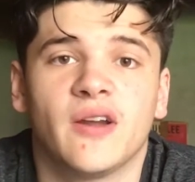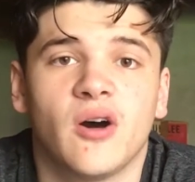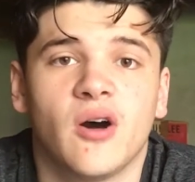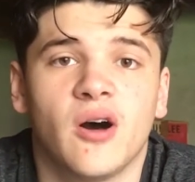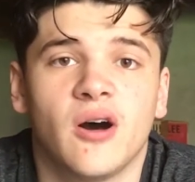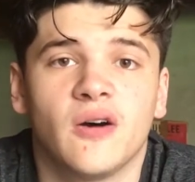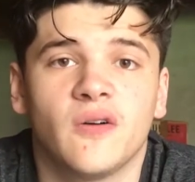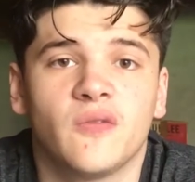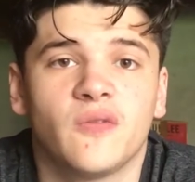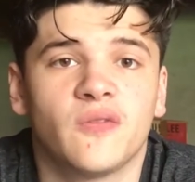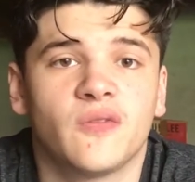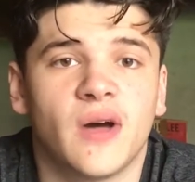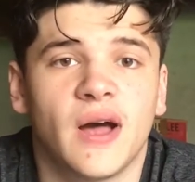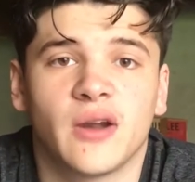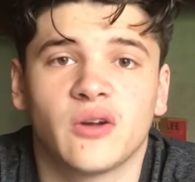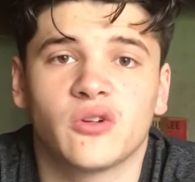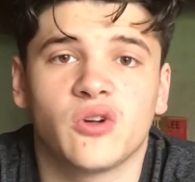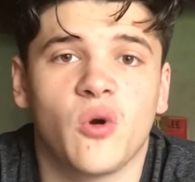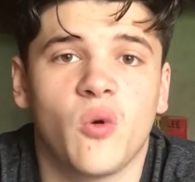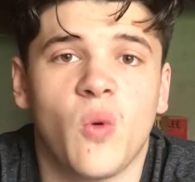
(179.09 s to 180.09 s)
off.
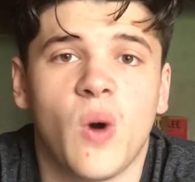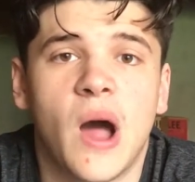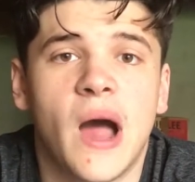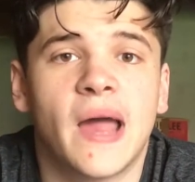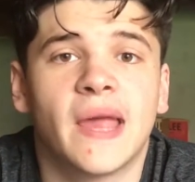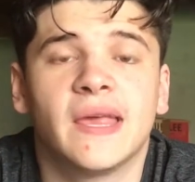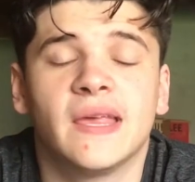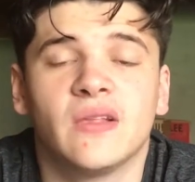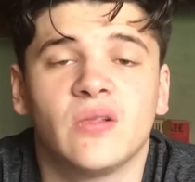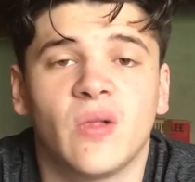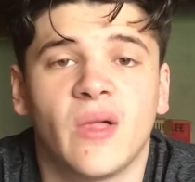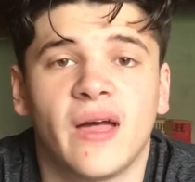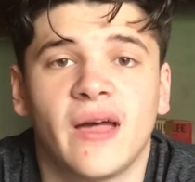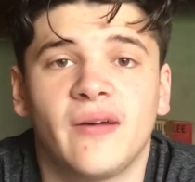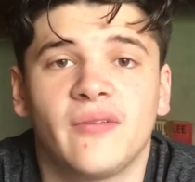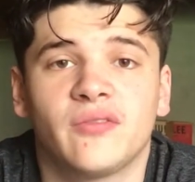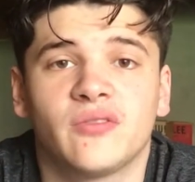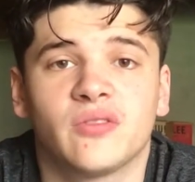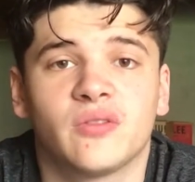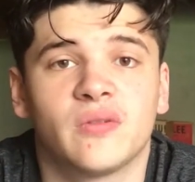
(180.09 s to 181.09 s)
I don't know why he
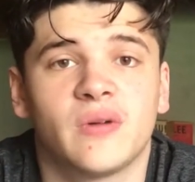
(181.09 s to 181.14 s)
left.